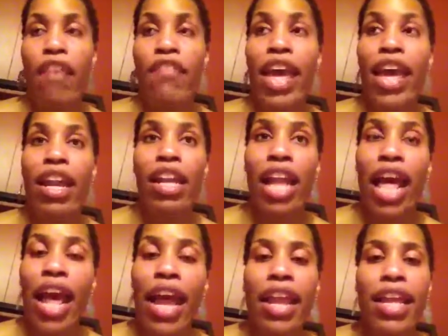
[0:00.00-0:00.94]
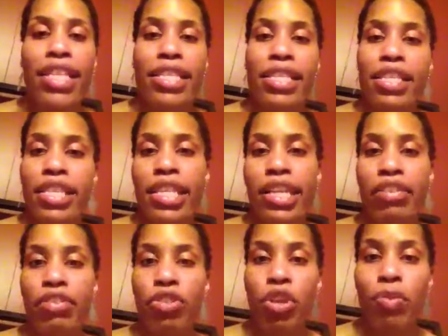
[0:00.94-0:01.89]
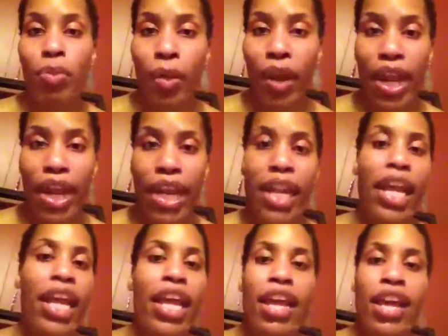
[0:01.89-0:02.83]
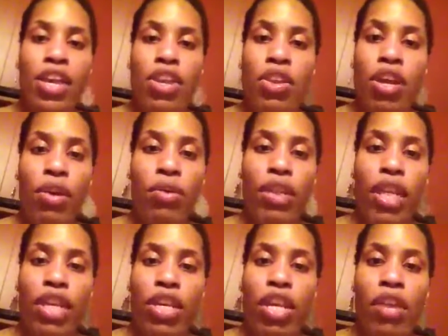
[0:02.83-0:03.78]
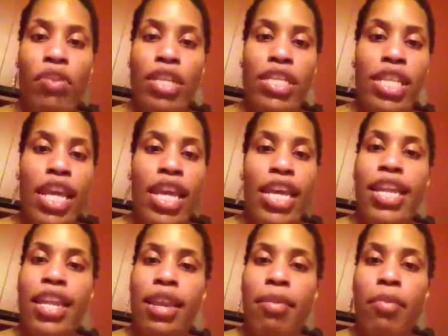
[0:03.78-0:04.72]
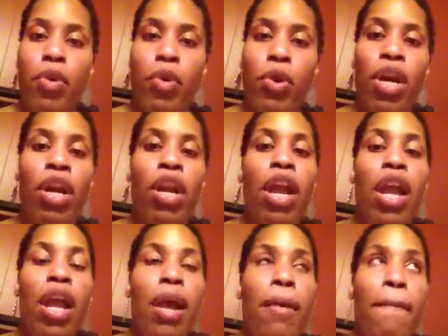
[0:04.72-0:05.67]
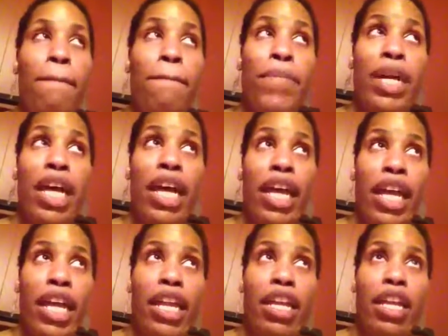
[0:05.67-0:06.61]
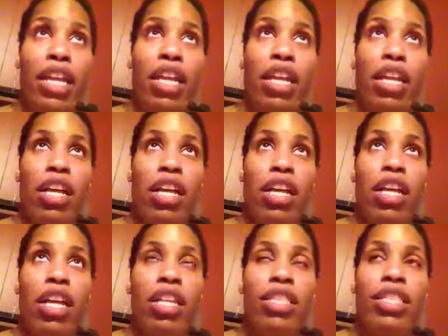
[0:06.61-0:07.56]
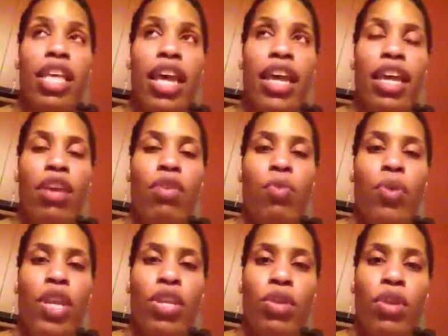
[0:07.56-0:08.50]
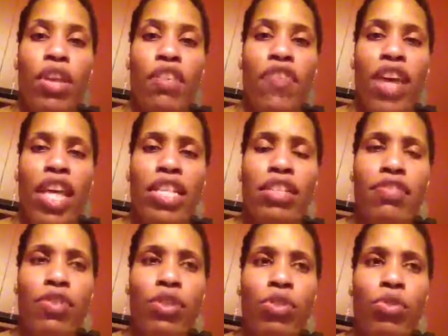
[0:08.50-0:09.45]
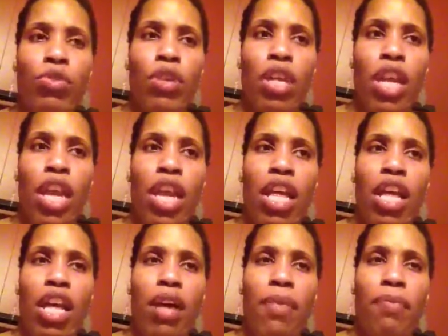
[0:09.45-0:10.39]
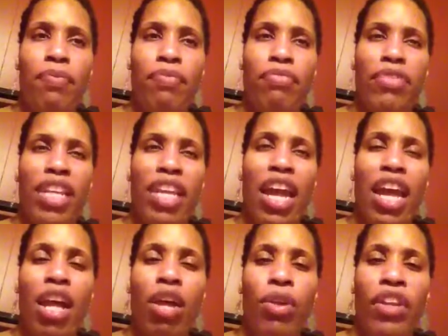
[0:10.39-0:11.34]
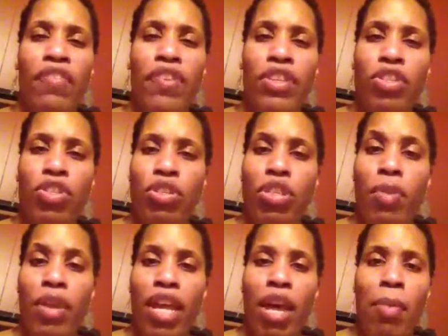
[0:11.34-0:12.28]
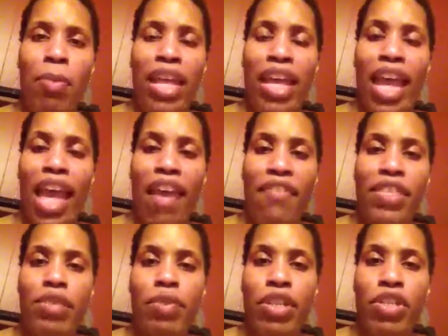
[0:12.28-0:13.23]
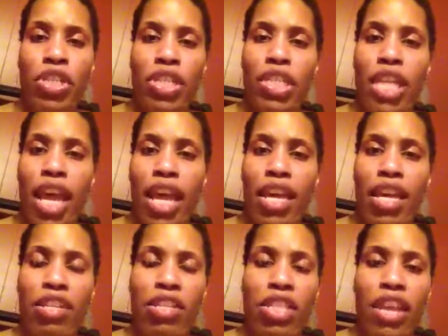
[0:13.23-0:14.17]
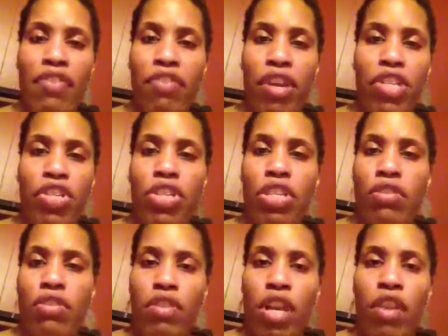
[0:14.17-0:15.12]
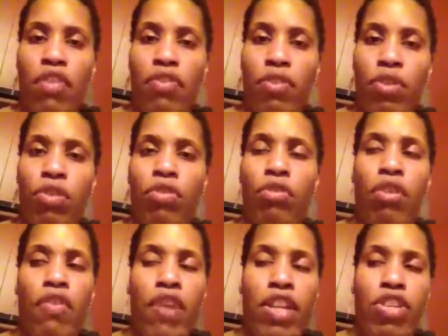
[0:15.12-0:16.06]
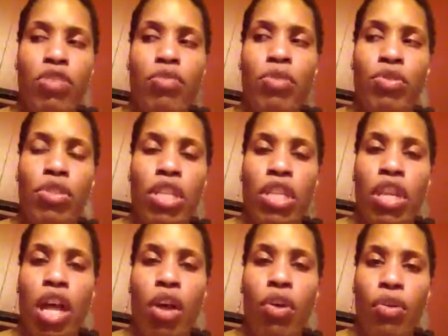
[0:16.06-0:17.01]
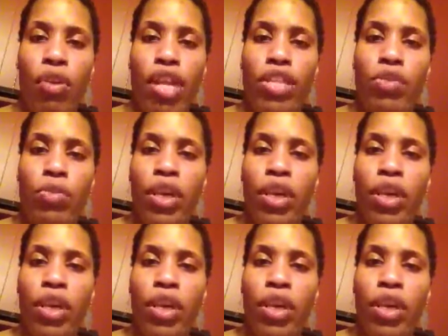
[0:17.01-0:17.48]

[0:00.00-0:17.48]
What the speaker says: had a lot. It sends a signal to your brain, like you don't need to eat anymore. But it's like when you eat fast food, it kind of only fills your stomach up like half as much as like say fresh, fruit, vegetables, and whole grains